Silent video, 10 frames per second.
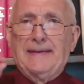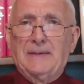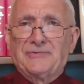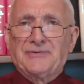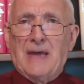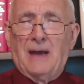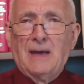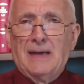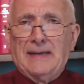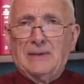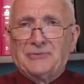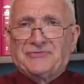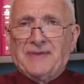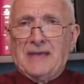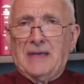is now, he
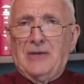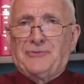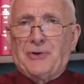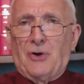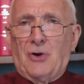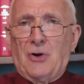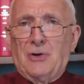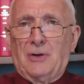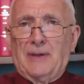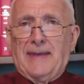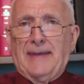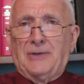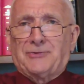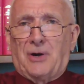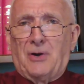is the eternally,
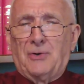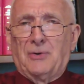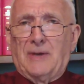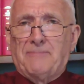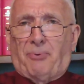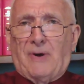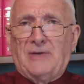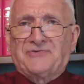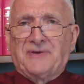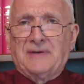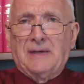eternally present,